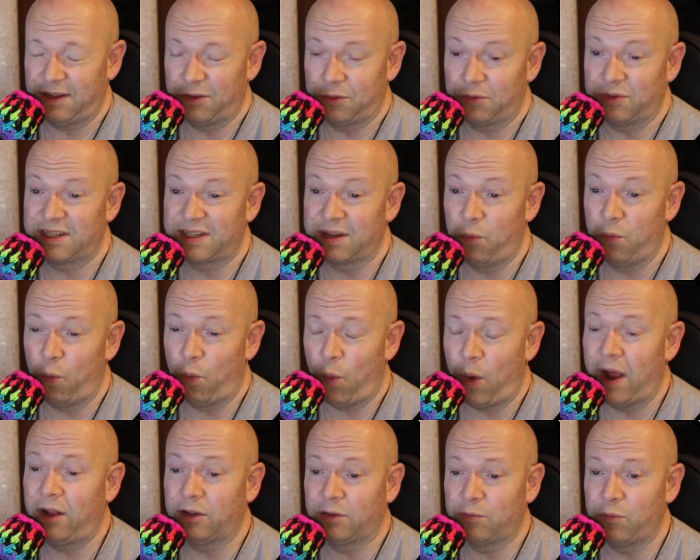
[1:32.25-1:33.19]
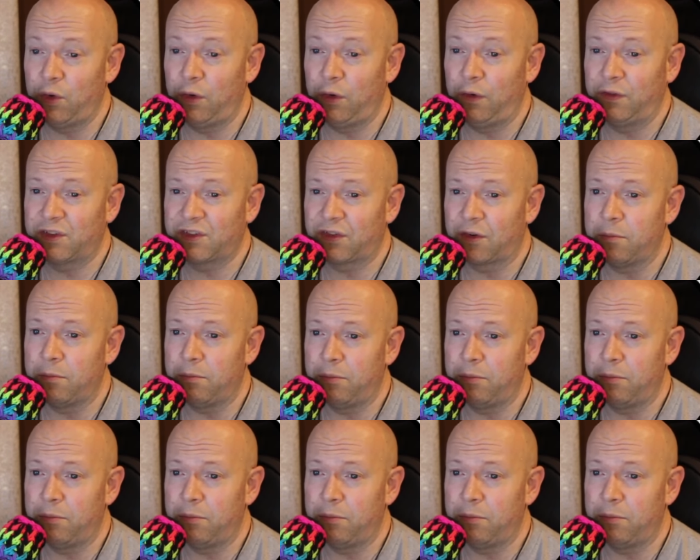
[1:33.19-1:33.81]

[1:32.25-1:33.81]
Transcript: There was some wild moves from